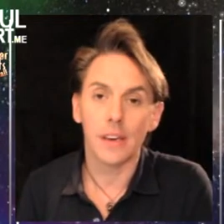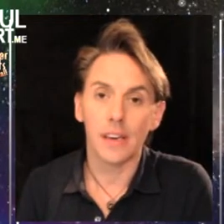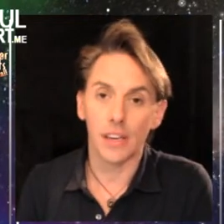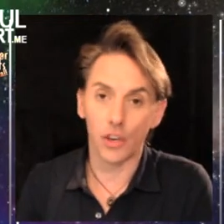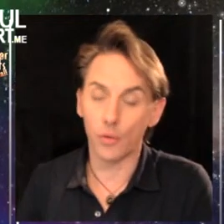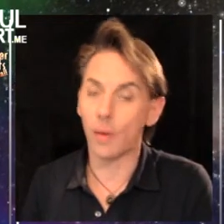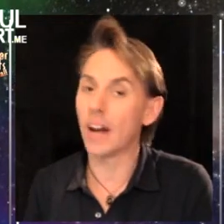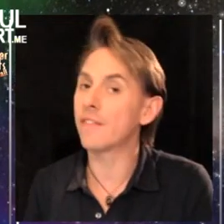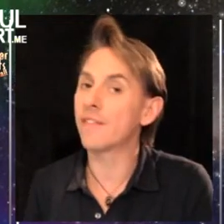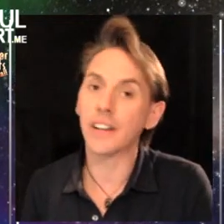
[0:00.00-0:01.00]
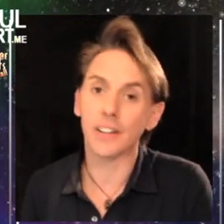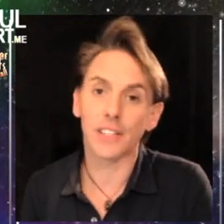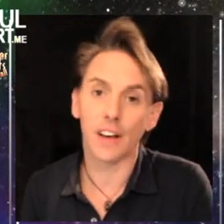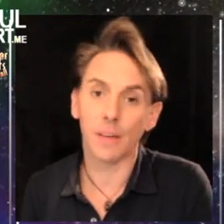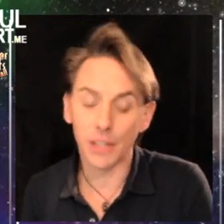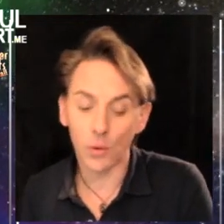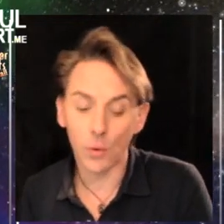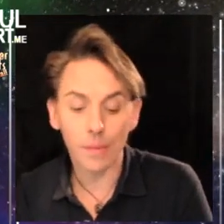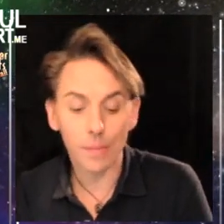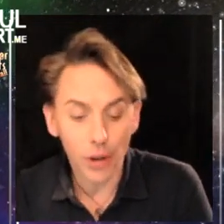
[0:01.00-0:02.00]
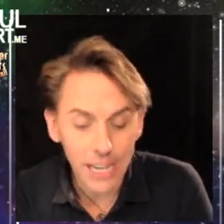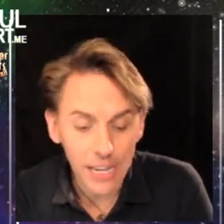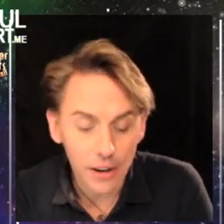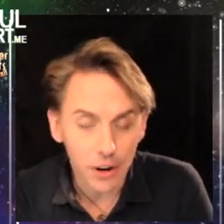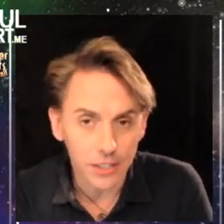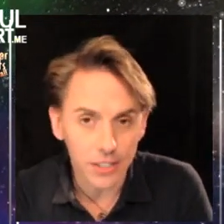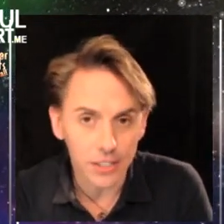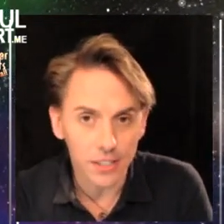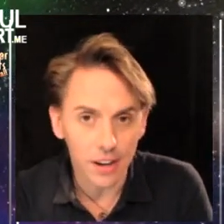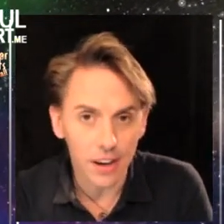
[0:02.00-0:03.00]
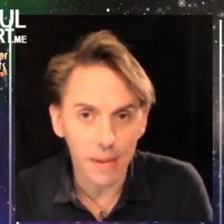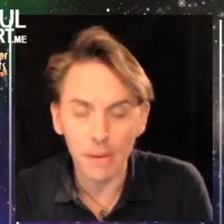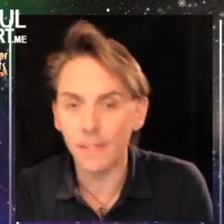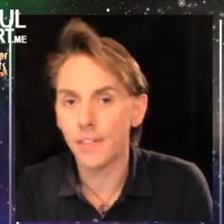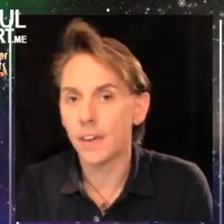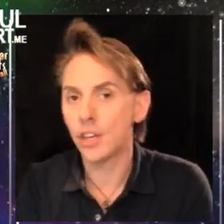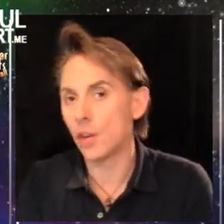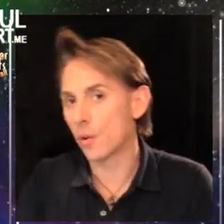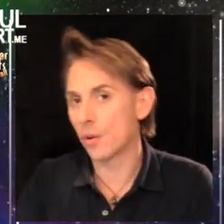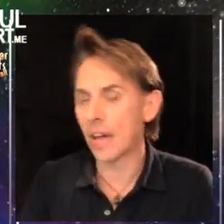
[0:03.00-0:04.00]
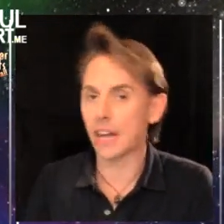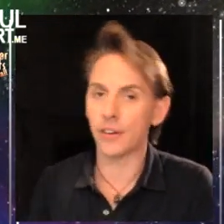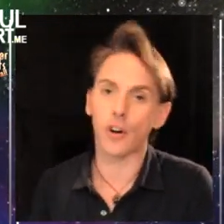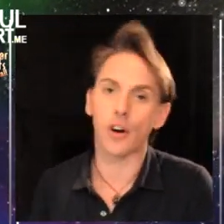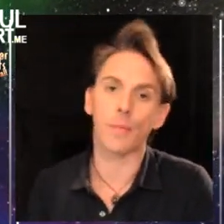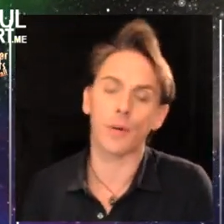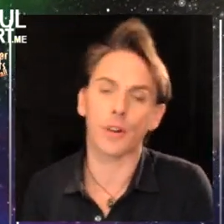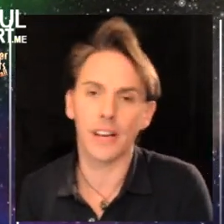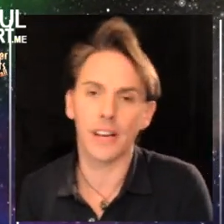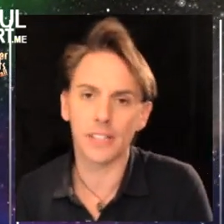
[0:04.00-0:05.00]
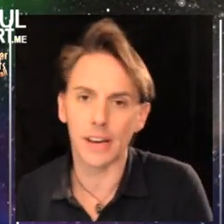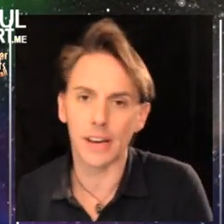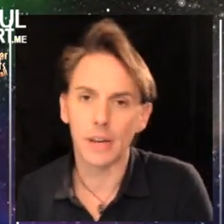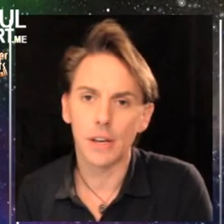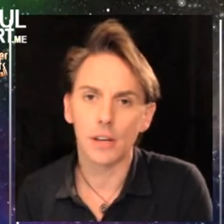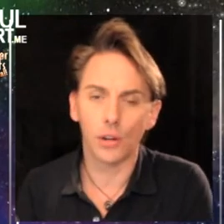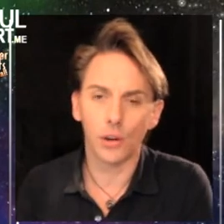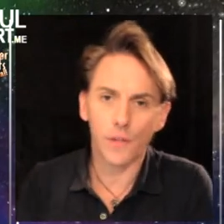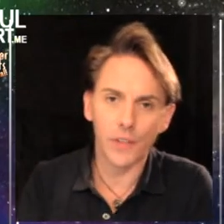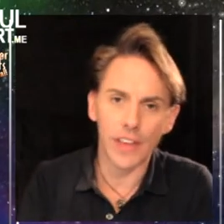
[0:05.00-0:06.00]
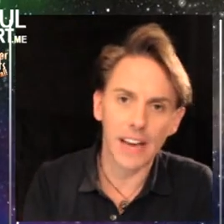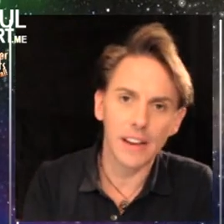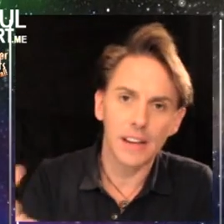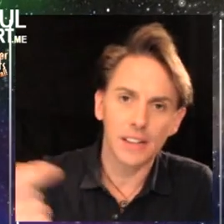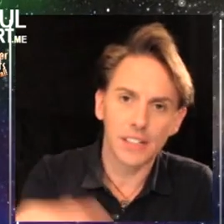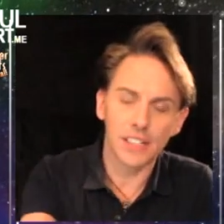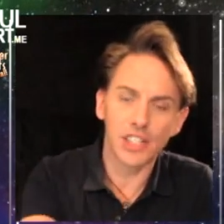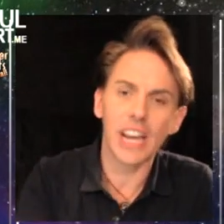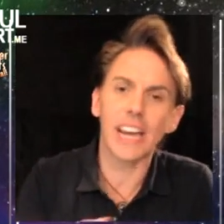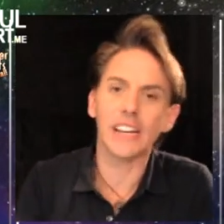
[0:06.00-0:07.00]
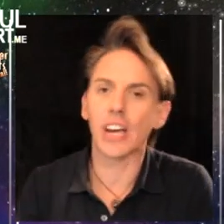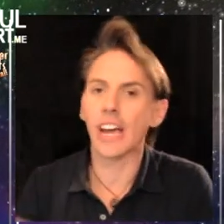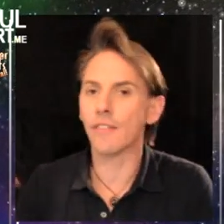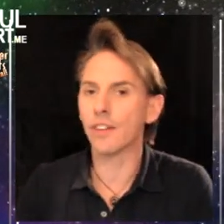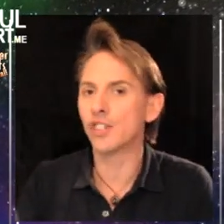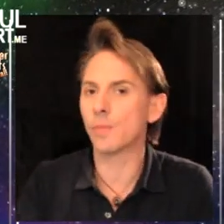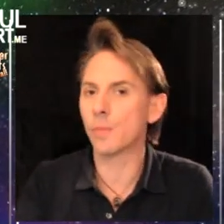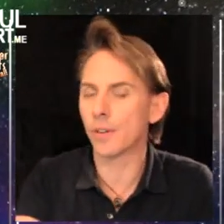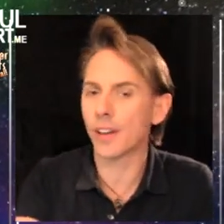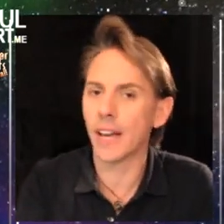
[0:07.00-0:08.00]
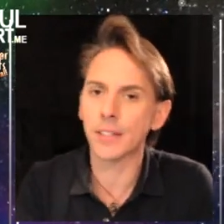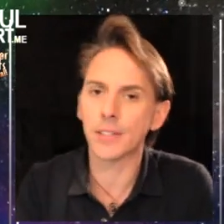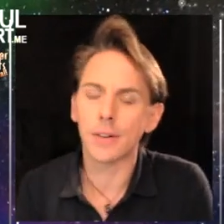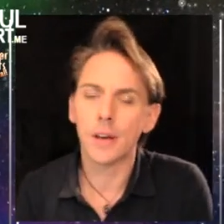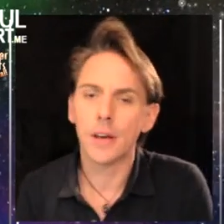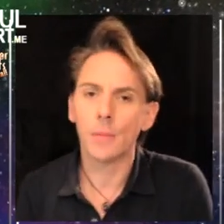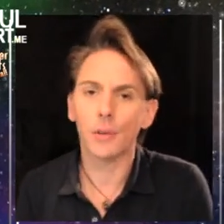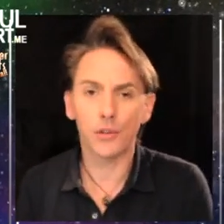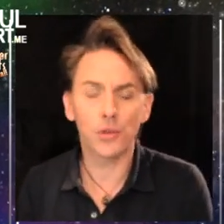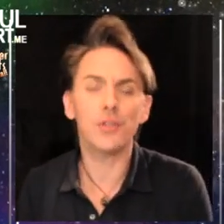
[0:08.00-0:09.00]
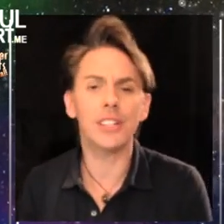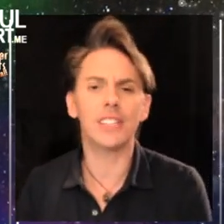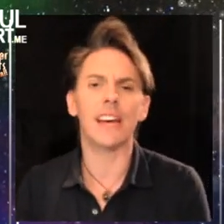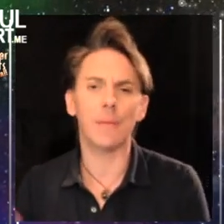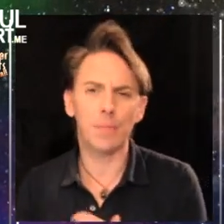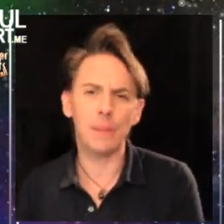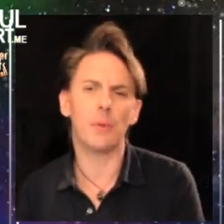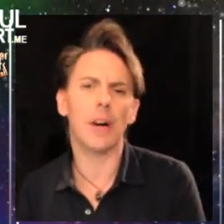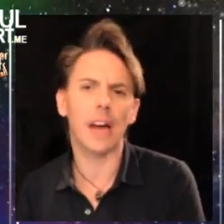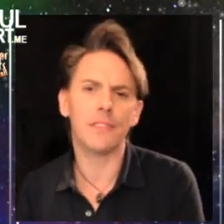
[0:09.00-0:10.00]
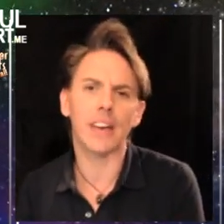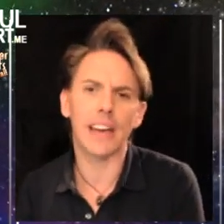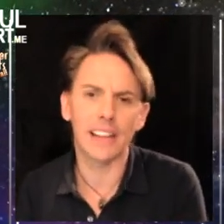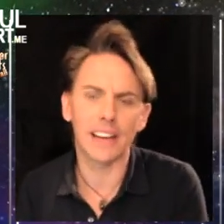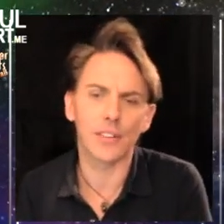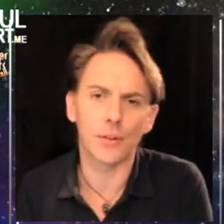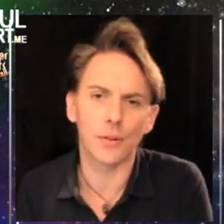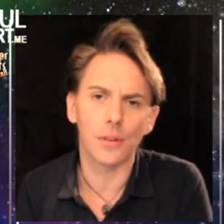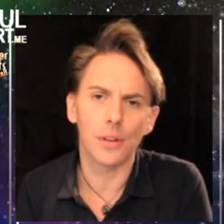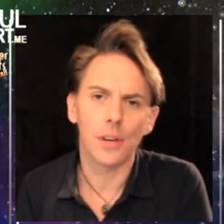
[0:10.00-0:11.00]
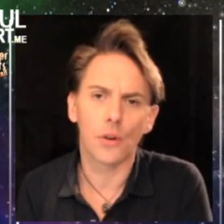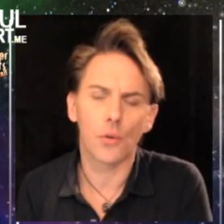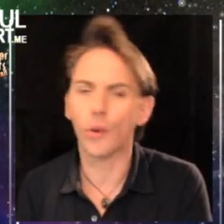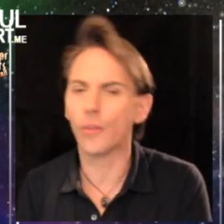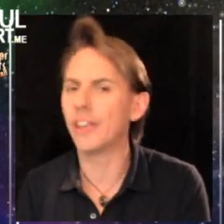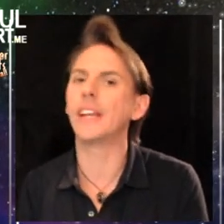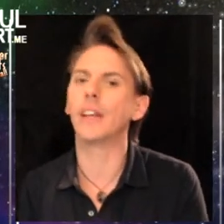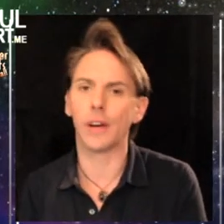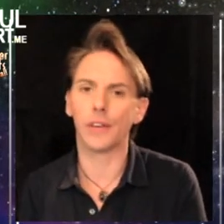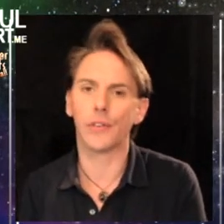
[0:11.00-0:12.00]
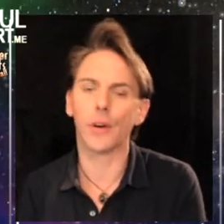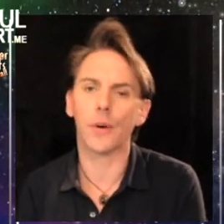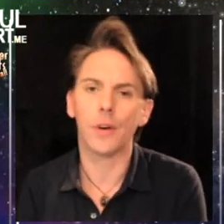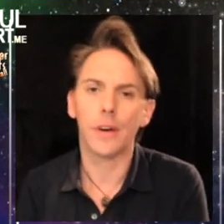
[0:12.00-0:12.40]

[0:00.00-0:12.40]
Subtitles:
you might find yourself being the one breaking hearts this time if you had your heart broken last time. Look for that to change every Jupiter in Cancer. But the truth is that people have dialectical growth anyway. So